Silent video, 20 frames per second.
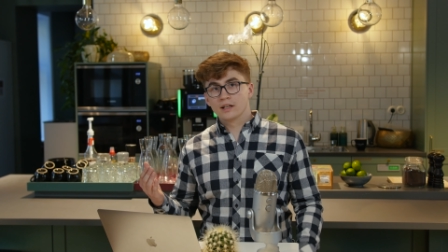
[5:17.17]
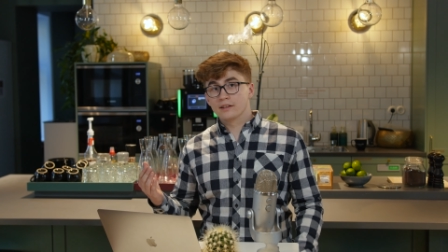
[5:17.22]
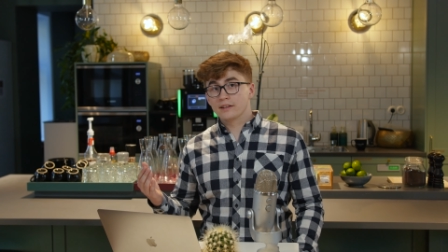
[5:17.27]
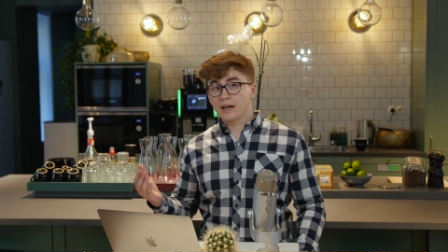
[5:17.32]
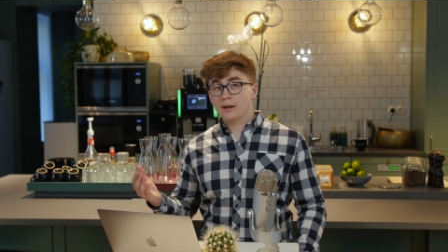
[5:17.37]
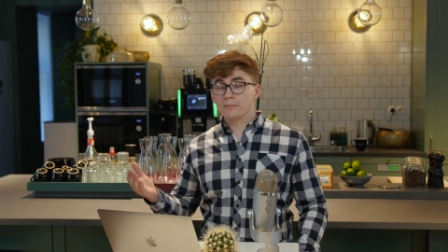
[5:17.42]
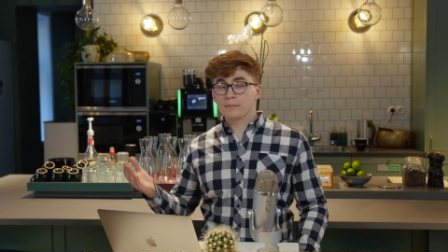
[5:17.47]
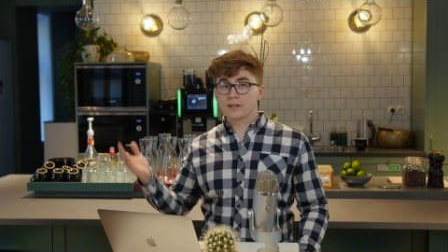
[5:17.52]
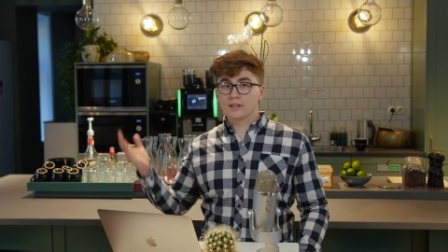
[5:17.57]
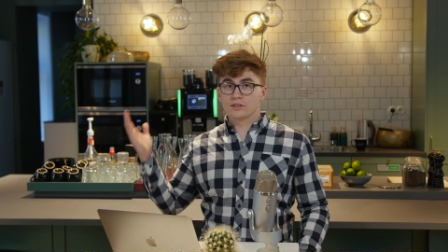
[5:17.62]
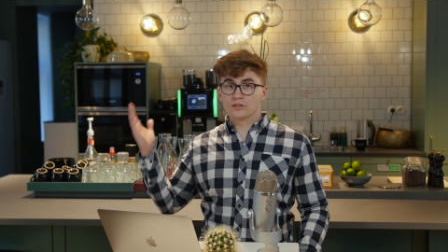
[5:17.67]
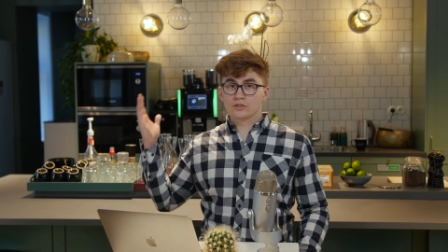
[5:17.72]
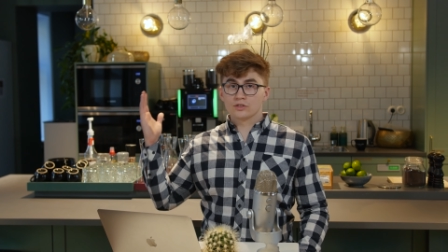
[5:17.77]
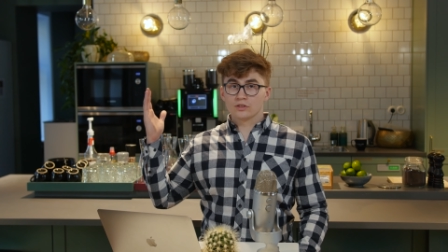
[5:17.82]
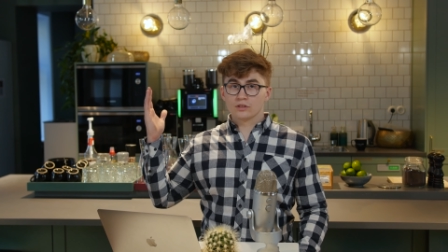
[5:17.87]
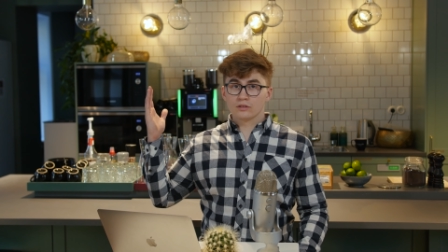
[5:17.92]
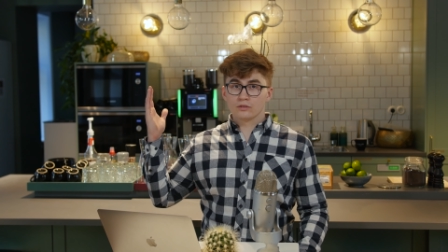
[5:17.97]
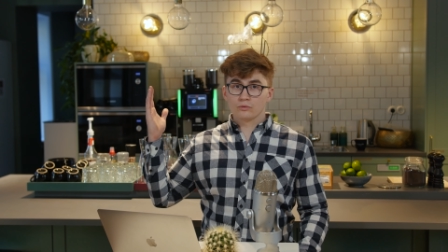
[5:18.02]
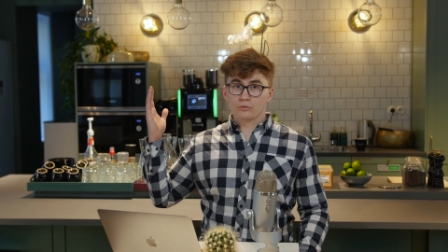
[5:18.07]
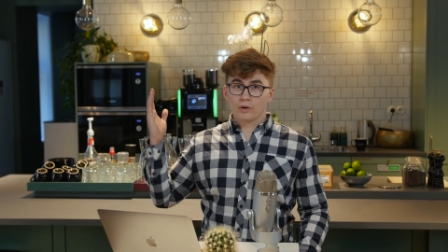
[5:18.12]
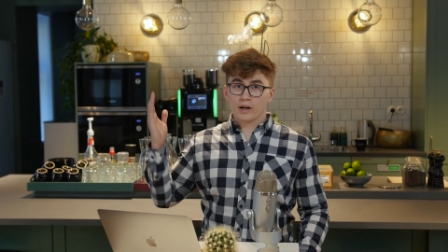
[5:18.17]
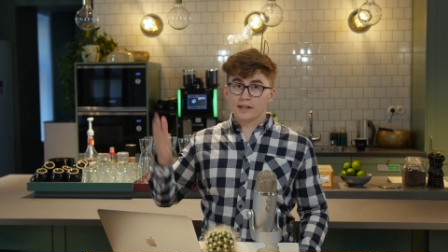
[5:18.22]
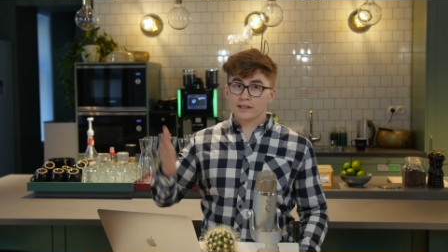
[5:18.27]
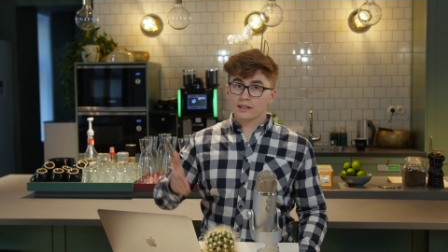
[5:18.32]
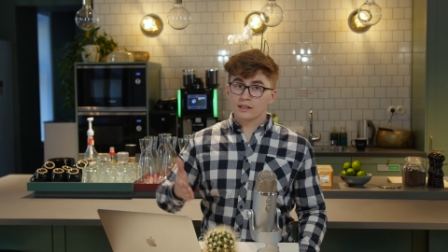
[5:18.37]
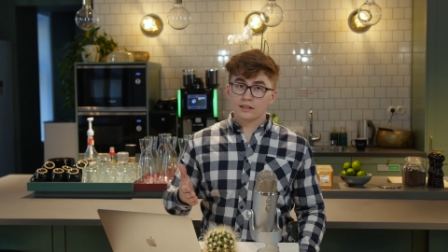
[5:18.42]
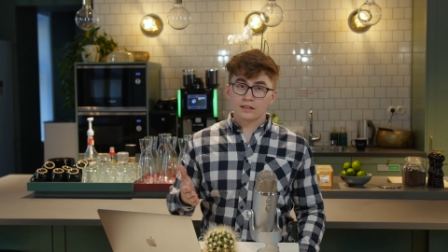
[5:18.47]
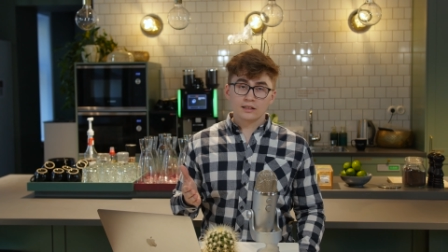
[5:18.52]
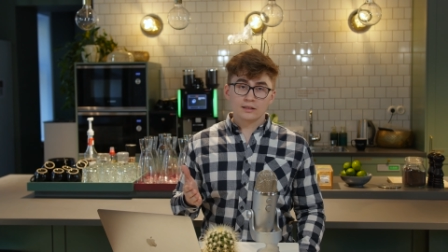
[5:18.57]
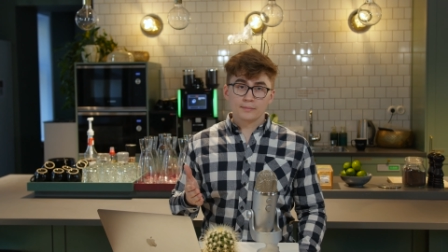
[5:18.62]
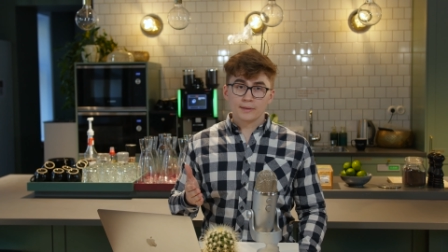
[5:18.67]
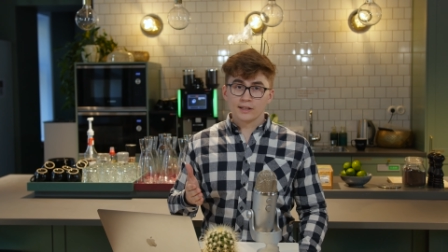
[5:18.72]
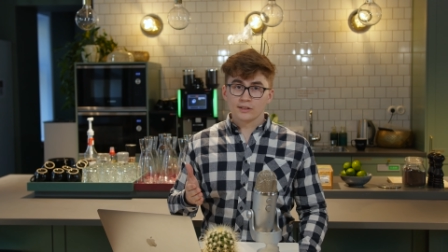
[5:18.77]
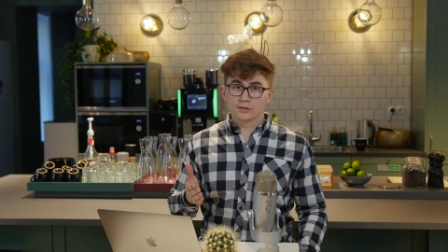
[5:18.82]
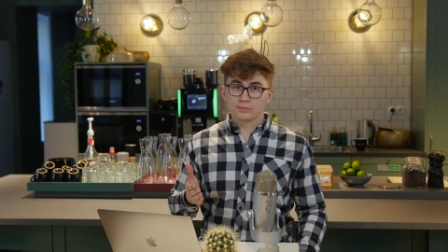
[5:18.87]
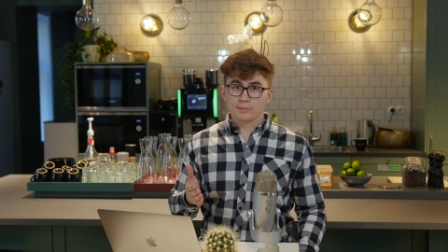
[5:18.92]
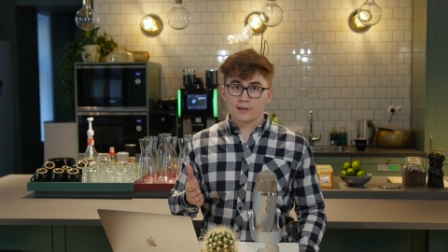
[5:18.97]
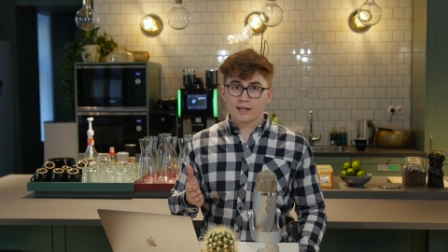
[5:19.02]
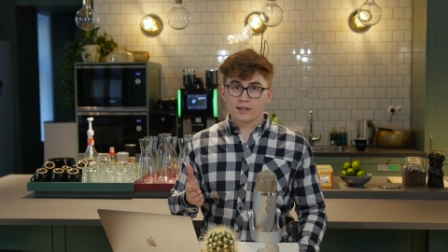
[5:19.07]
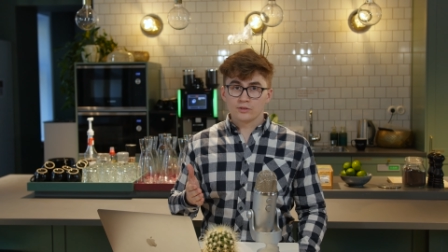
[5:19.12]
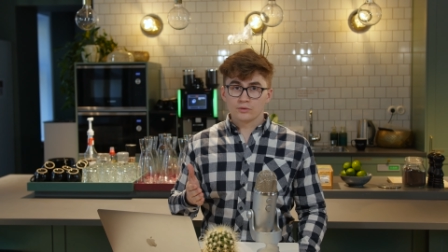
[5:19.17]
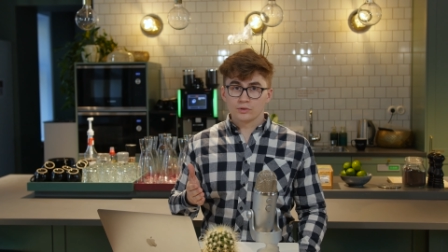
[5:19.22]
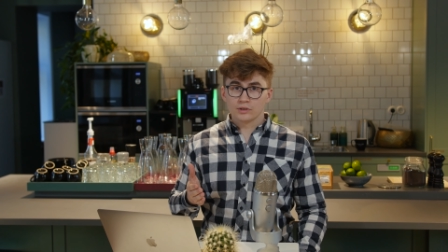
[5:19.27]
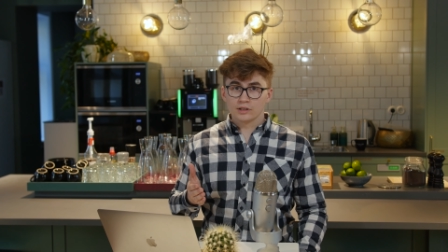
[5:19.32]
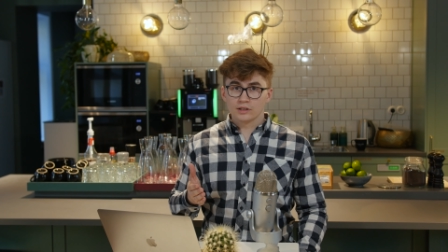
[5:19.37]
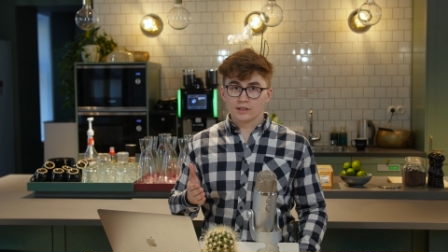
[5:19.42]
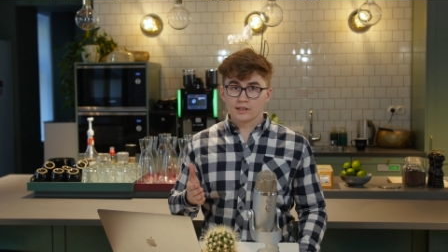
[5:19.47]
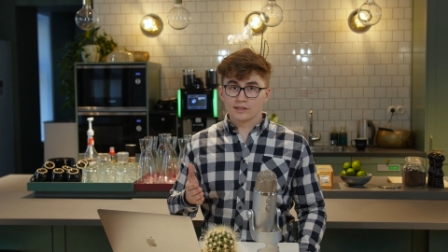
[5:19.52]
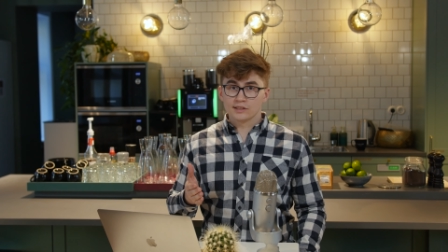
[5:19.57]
That means writing emails manually